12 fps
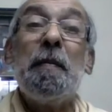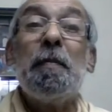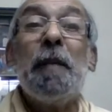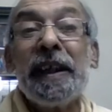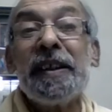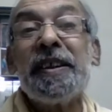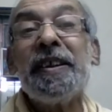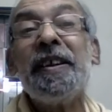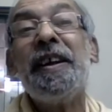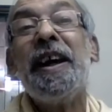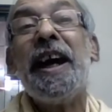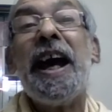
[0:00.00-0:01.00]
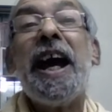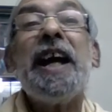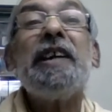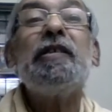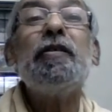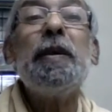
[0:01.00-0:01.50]
But
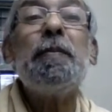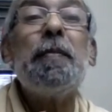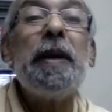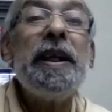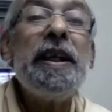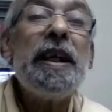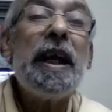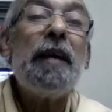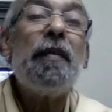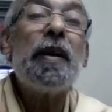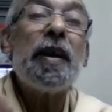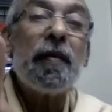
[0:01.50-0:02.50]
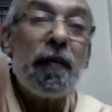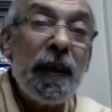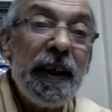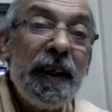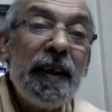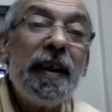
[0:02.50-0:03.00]
as we bring our
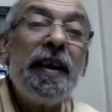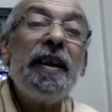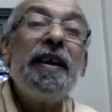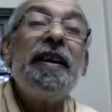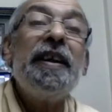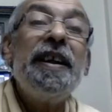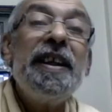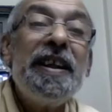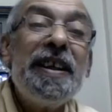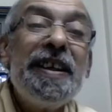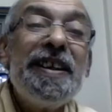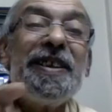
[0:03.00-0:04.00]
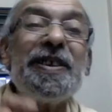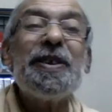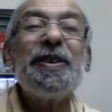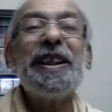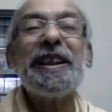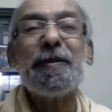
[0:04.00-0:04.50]
finger near
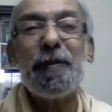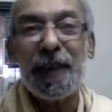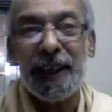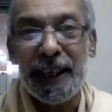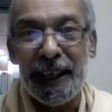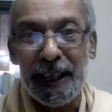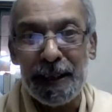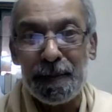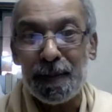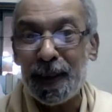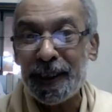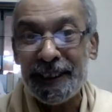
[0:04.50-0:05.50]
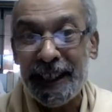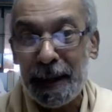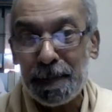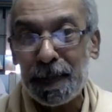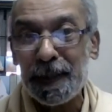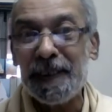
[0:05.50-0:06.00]
to that flame, what
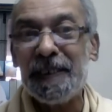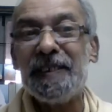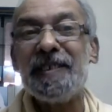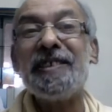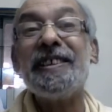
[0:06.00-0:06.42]
happens?